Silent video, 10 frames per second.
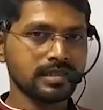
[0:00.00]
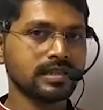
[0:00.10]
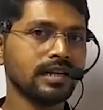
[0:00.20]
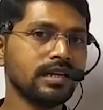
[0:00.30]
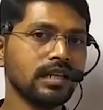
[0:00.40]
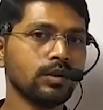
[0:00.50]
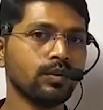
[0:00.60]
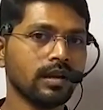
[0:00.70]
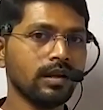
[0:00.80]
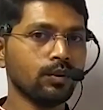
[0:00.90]
is
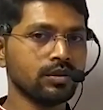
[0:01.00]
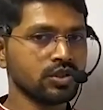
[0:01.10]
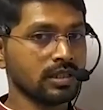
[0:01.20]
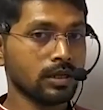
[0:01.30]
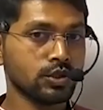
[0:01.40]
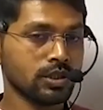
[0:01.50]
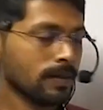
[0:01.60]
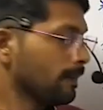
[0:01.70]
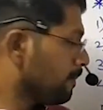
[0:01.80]
continued into the generation.